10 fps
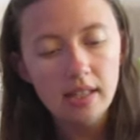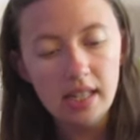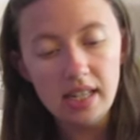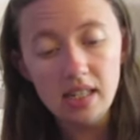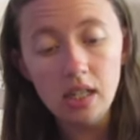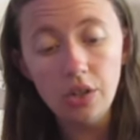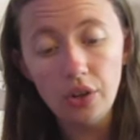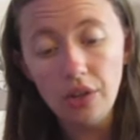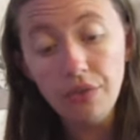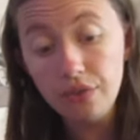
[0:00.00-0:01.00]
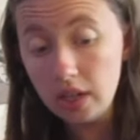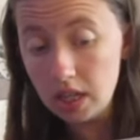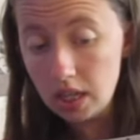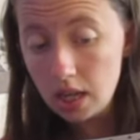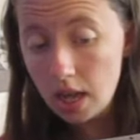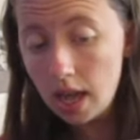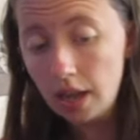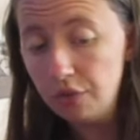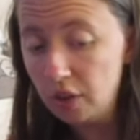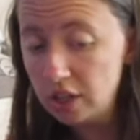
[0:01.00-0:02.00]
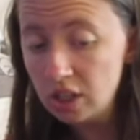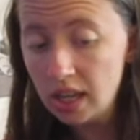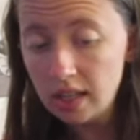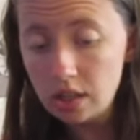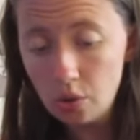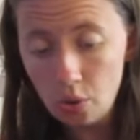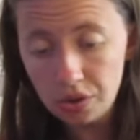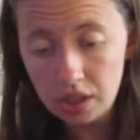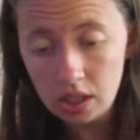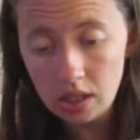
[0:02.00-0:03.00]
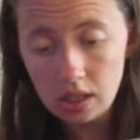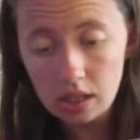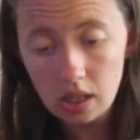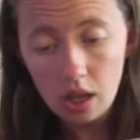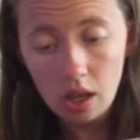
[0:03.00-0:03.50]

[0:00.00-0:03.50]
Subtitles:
Tasty, grain-free and rich in antioxidants,